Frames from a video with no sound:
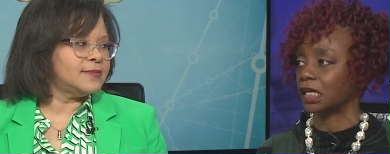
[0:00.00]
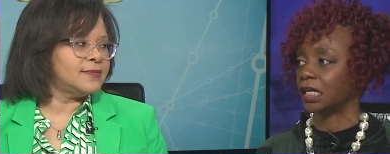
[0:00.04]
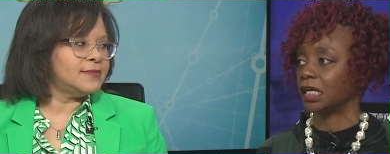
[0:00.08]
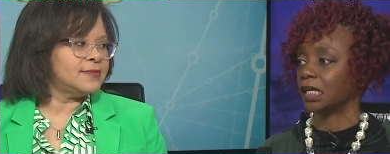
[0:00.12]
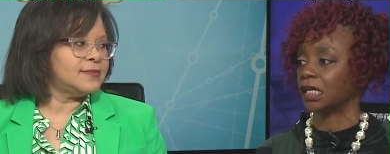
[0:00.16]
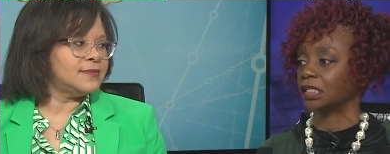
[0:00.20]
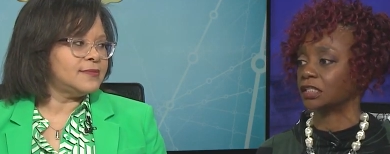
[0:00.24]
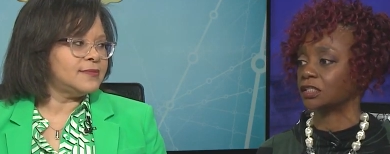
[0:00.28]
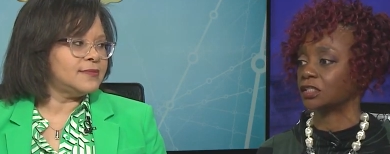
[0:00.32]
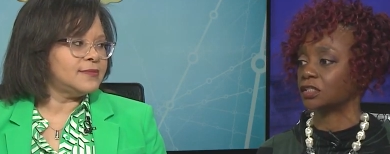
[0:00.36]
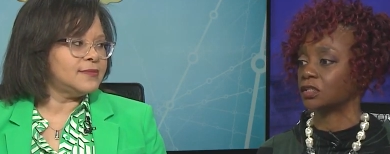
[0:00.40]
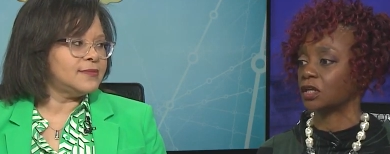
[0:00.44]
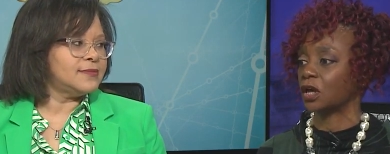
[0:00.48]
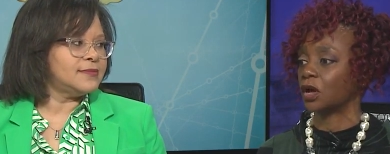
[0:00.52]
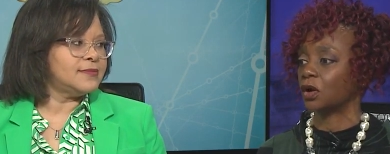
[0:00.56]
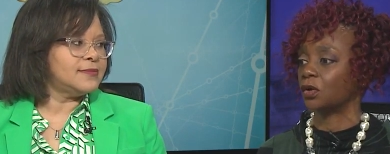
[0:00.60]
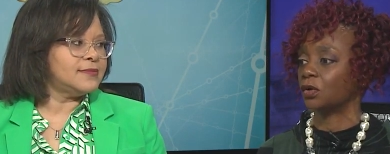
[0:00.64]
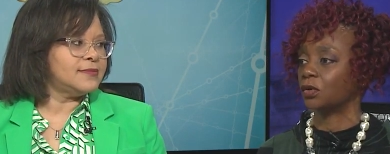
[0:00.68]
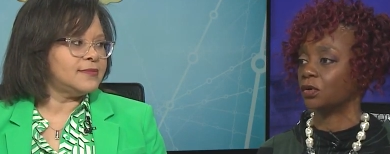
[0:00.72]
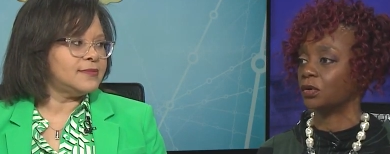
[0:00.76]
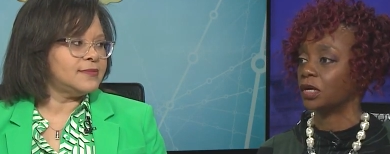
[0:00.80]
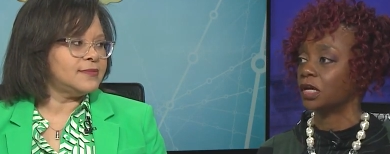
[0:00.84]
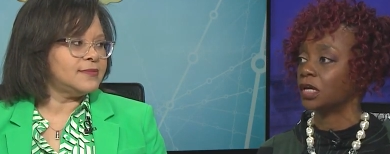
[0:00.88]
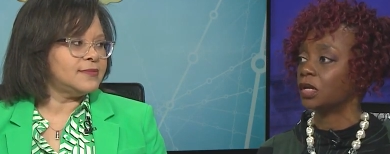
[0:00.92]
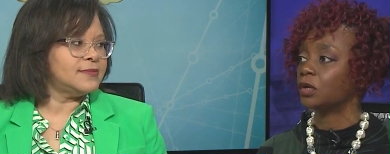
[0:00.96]
Speaker 1: And
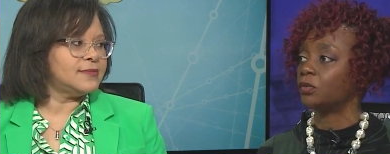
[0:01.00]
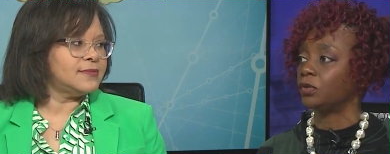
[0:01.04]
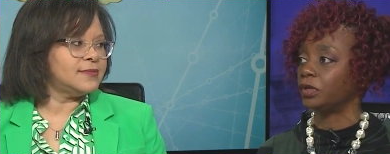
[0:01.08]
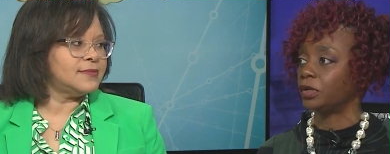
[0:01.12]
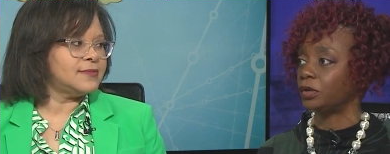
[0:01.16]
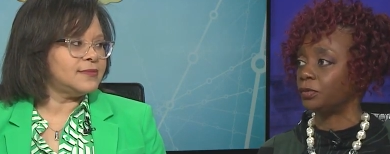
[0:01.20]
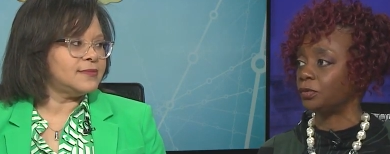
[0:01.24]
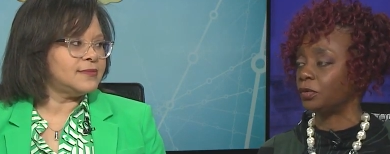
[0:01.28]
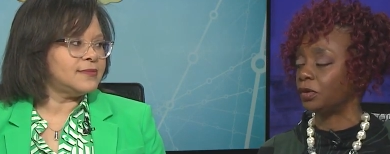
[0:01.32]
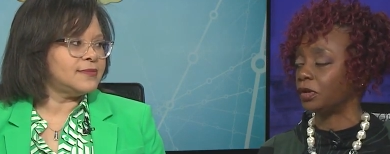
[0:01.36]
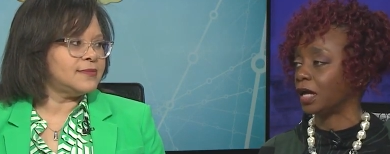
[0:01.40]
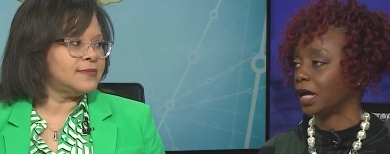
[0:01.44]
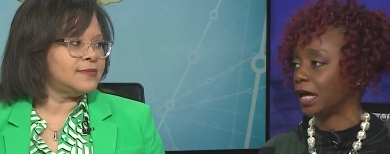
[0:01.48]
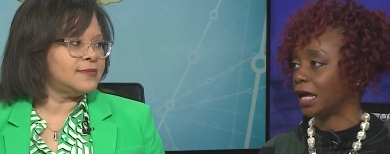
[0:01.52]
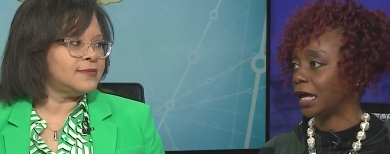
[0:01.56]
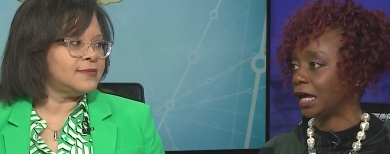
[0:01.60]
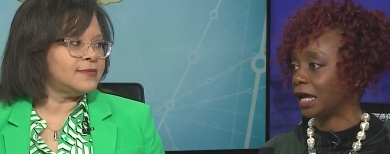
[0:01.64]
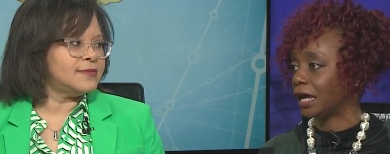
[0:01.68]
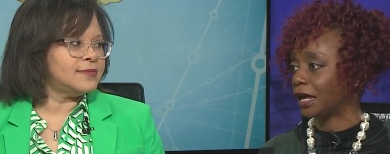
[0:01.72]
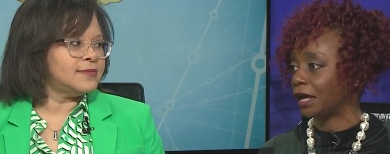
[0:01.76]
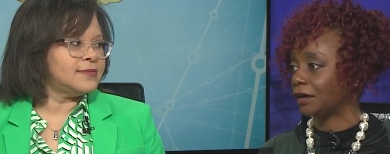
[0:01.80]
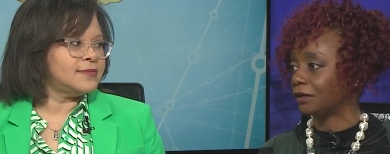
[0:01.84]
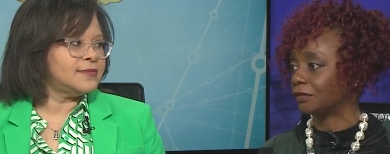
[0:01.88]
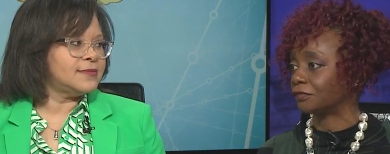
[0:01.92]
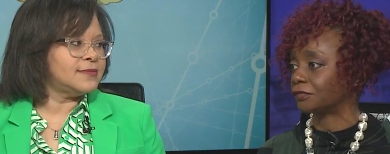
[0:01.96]
so we will
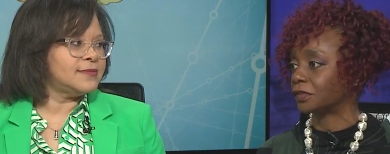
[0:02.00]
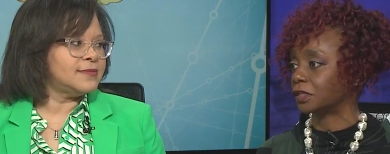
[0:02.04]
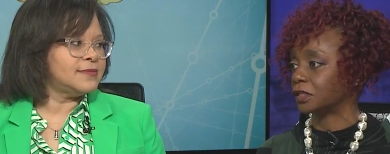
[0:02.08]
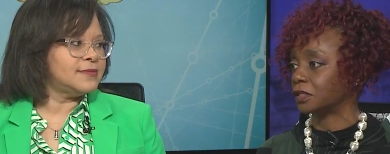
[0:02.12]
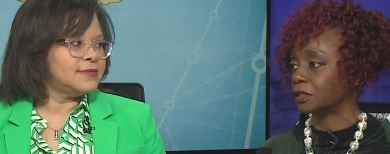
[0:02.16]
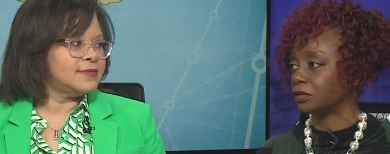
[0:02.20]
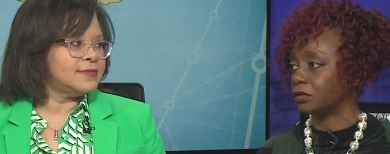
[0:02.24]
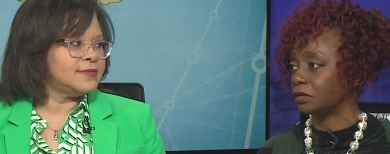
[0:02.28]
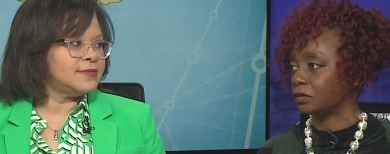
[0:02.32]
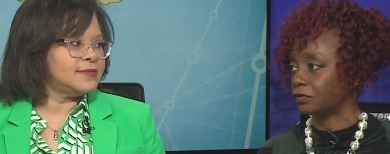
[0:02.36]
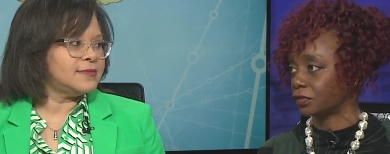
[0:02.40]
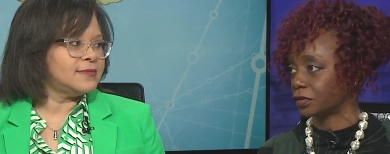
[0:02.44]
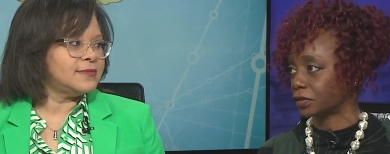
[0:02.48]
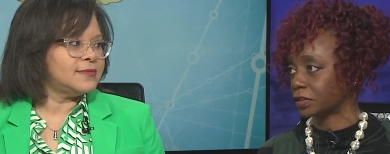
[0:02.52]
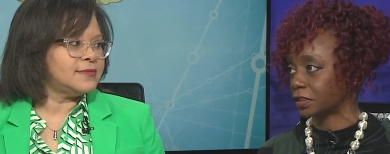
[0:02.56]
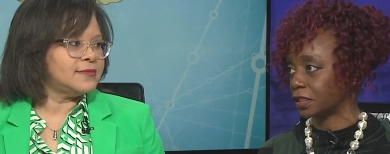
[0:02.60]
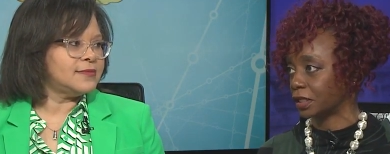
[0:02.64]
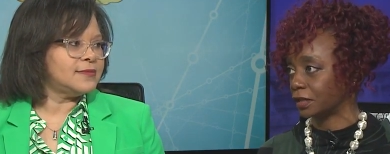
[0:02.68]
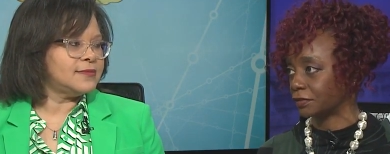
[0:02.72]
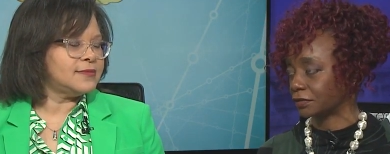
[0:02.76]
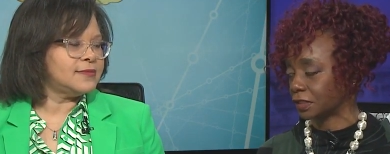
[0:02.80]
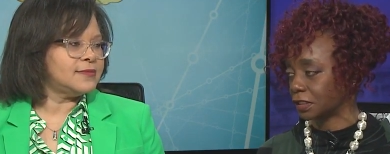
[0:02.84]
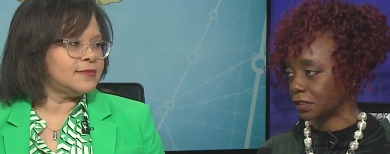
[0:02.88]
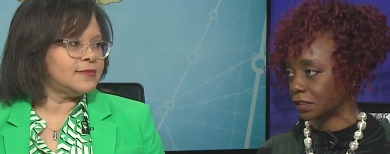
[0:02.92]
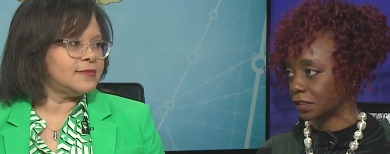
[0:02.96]
have the
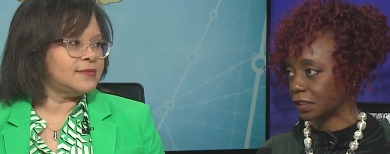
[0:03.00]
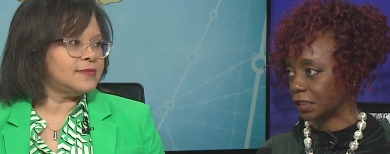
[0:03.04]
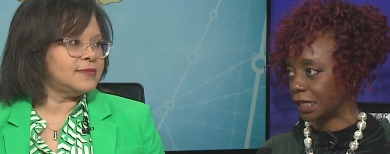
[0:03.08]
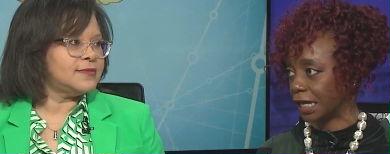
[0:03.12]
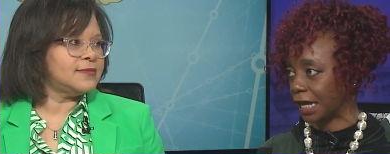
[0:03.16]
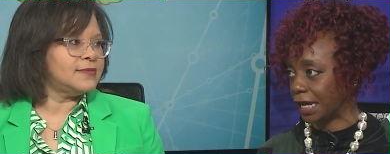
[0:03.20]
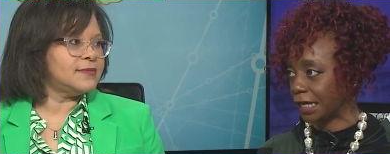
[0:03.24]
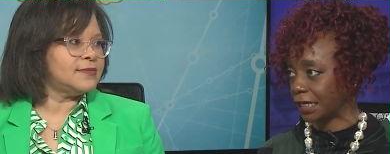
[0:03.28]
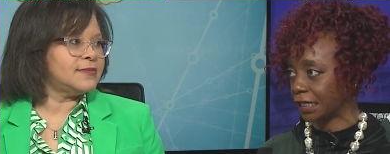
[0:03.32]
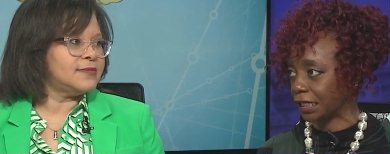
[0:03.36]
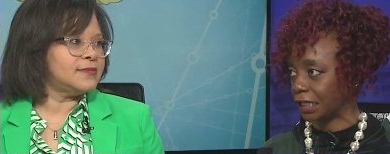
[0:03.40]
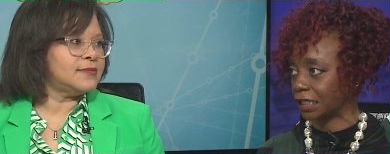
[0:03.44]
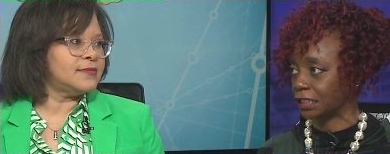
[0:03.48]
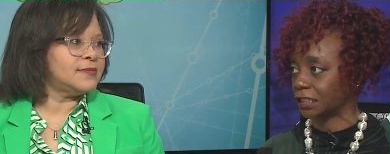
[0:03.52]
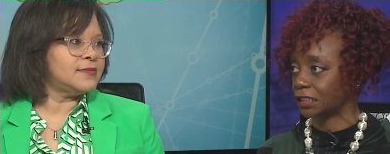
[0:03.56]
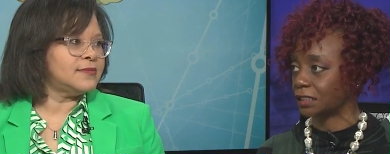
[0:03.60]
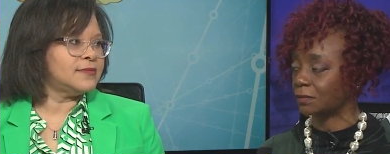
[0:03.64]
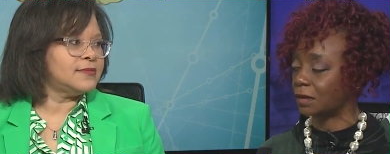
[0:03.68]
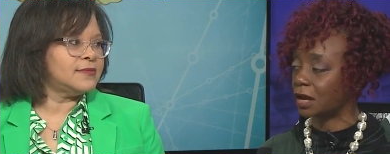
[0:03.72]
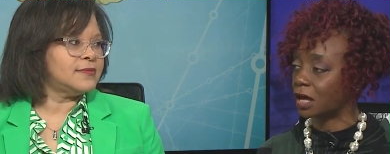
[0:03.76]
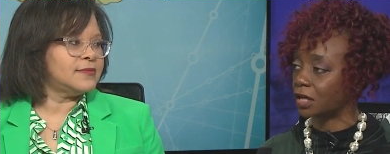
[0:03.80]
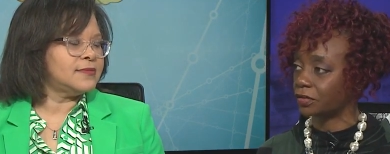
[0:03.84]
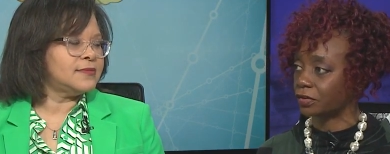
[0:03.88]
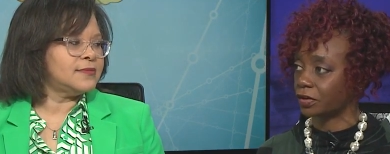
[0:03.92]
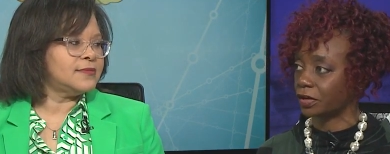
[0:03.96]
University of Cincinnati and
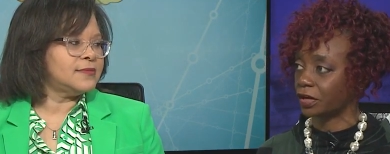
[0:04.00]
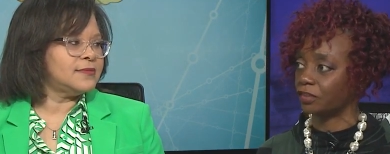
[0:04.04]
some other